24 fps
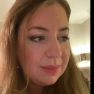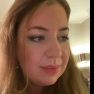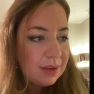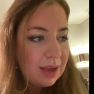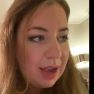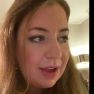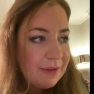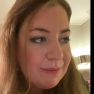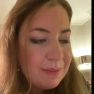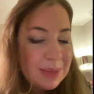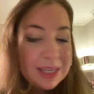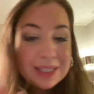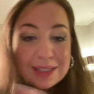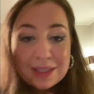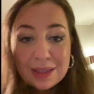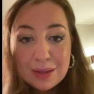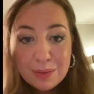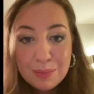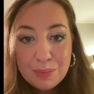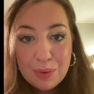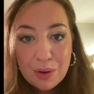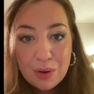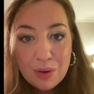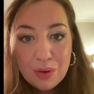I missed the
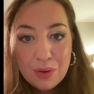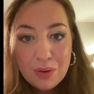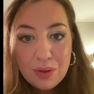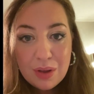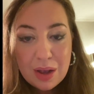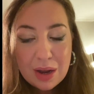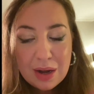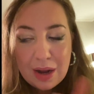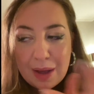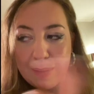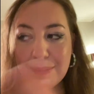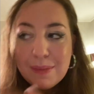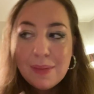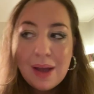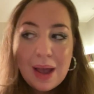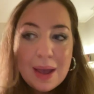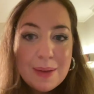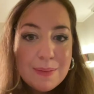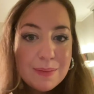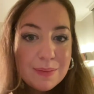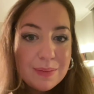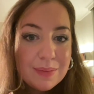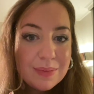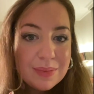ball and
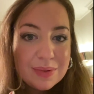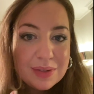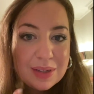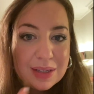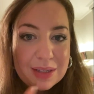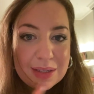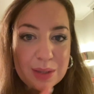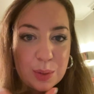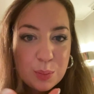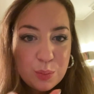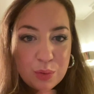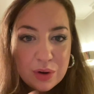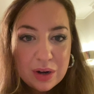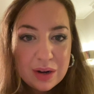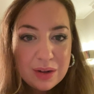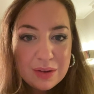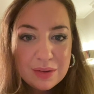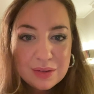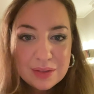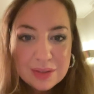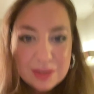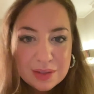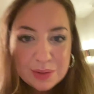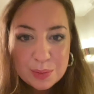I'm somewhere
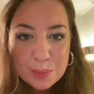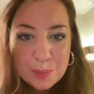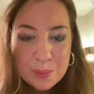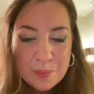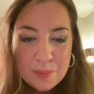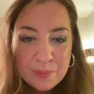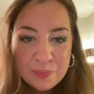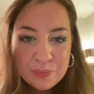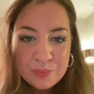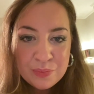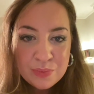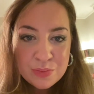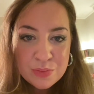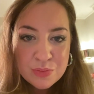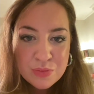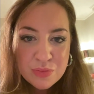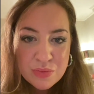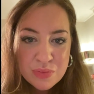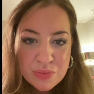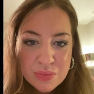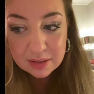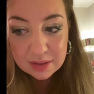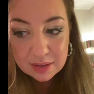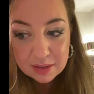else.
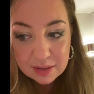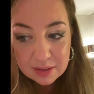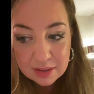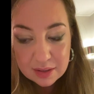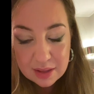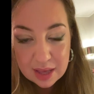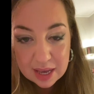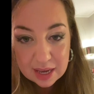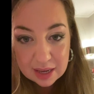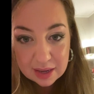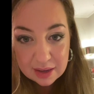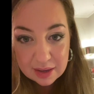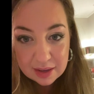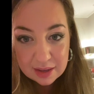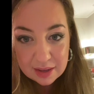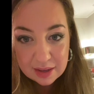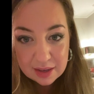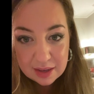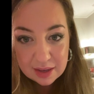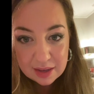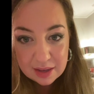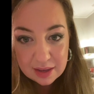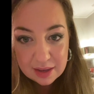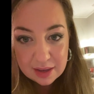Like,
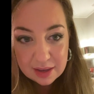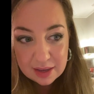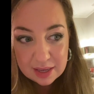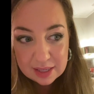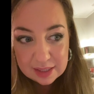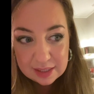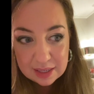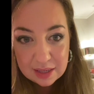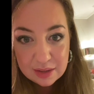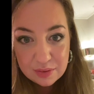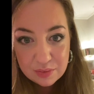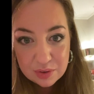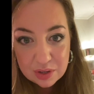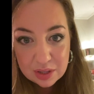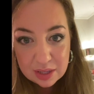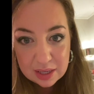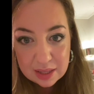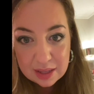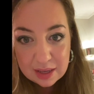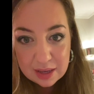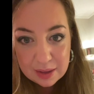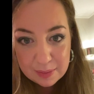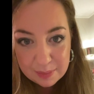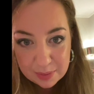is it really
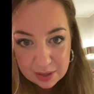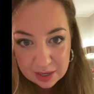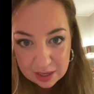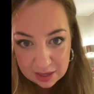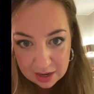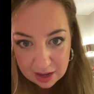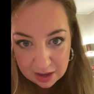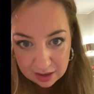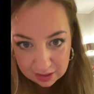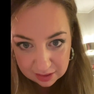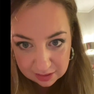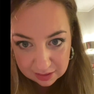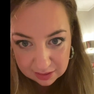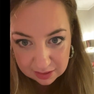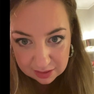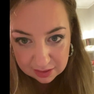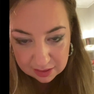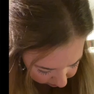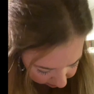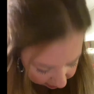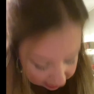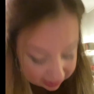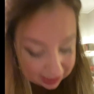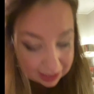the imminent end?
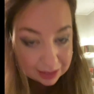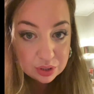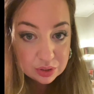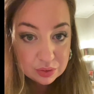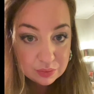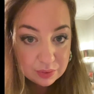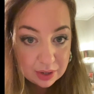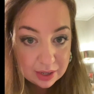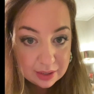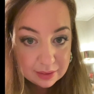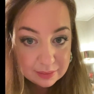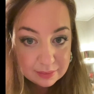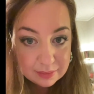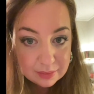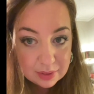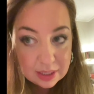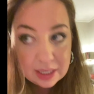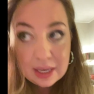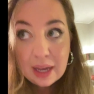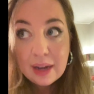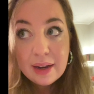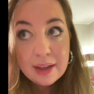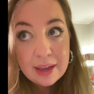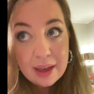I guess is right.
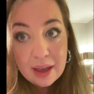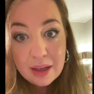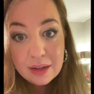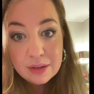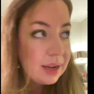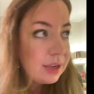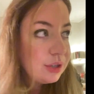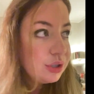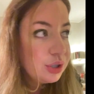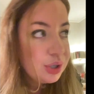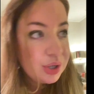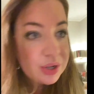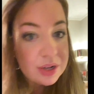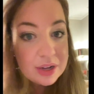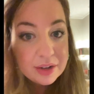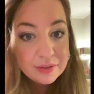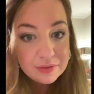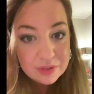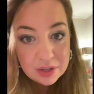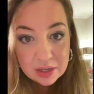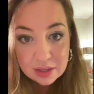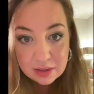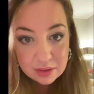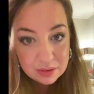Yet again, shouldn't have
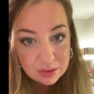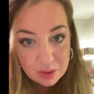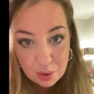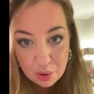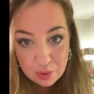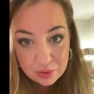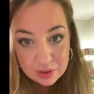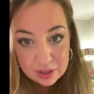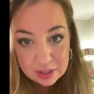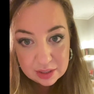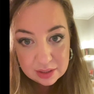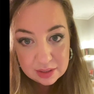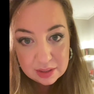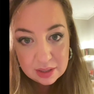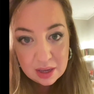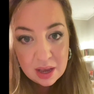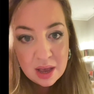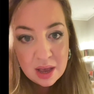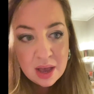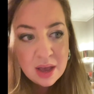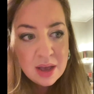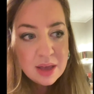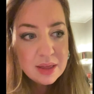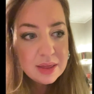done all this.
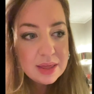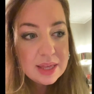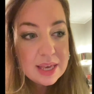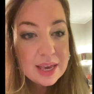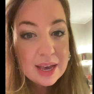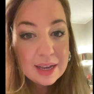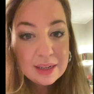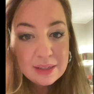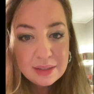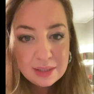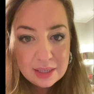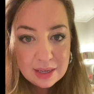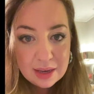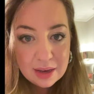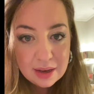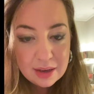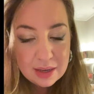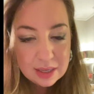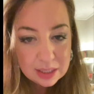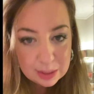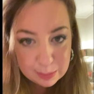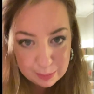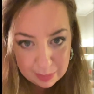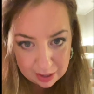The idea
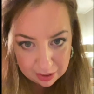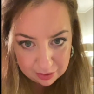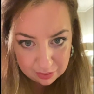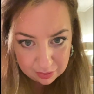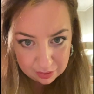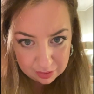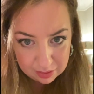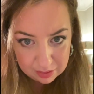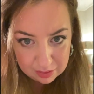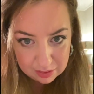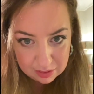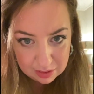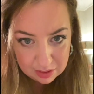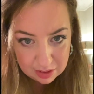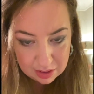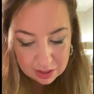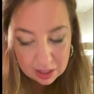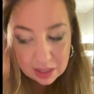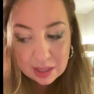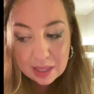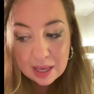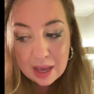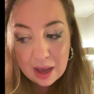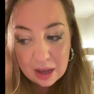is better
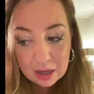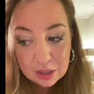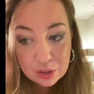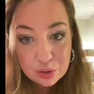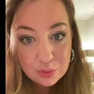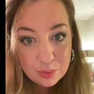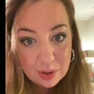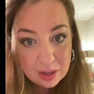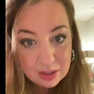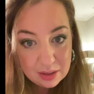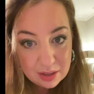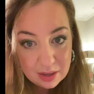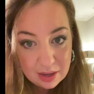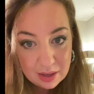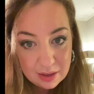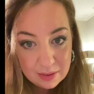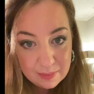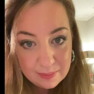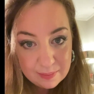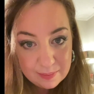than the actuality.